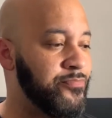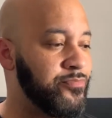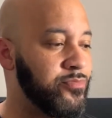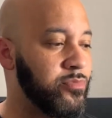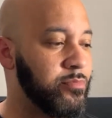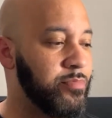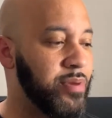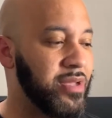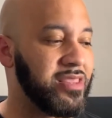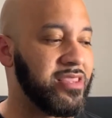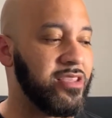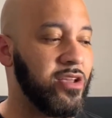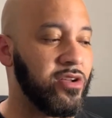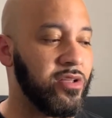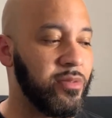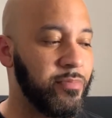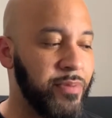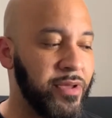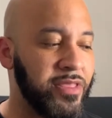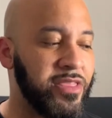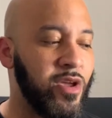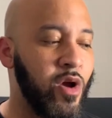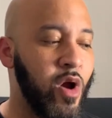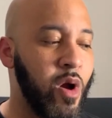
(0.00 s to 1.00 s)
But
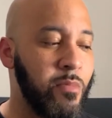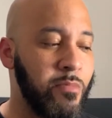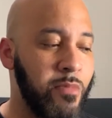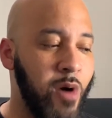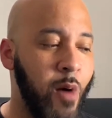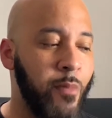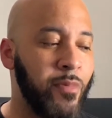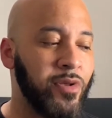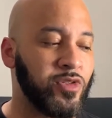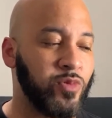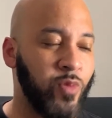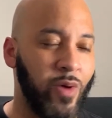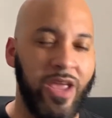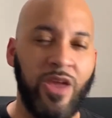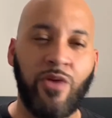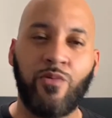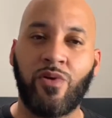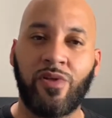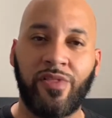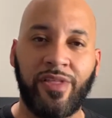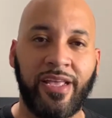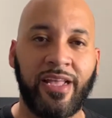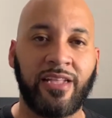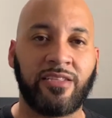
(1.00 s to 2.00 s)
there are moments where he
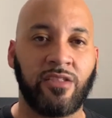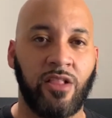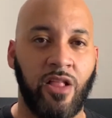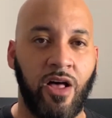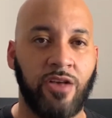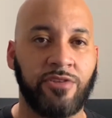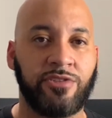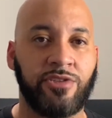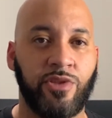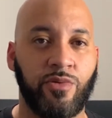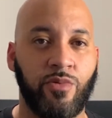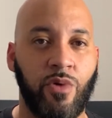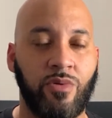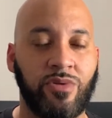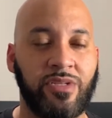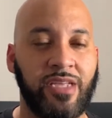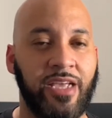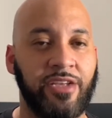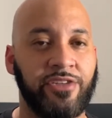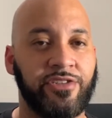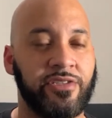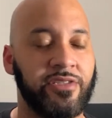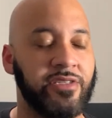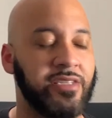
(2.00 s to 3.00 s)
really gets lost in the
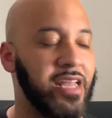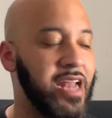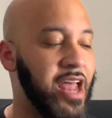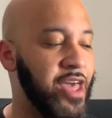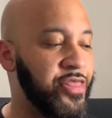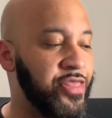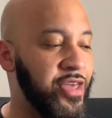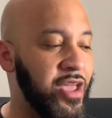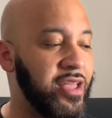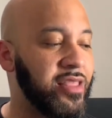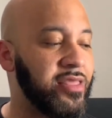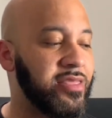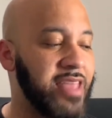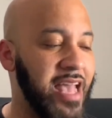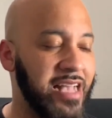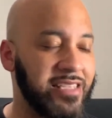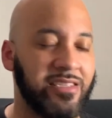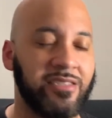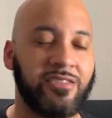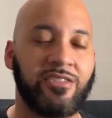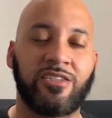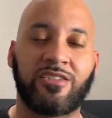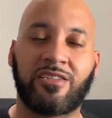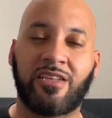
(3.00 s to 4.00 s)
rotations, and I think that's
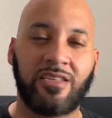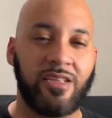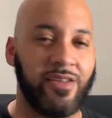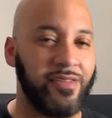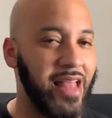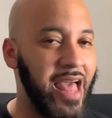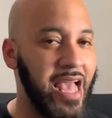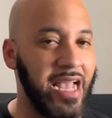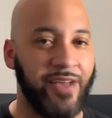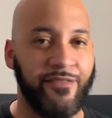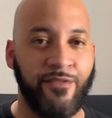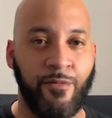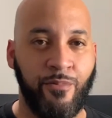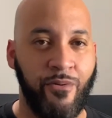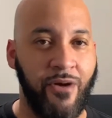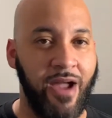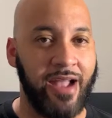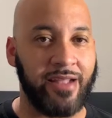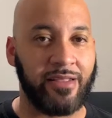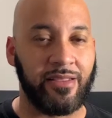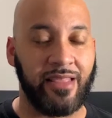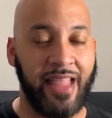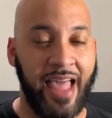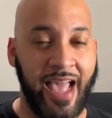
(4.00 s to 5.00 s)
just because of lack
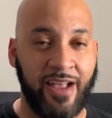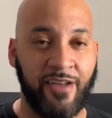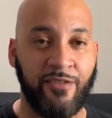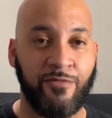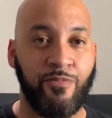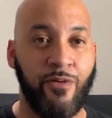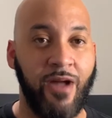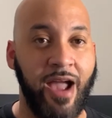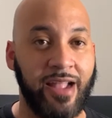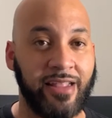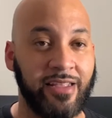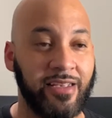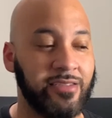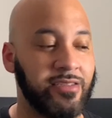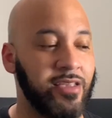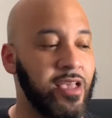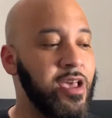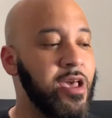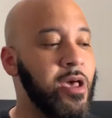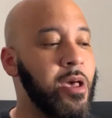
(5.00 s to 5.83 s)
of practice.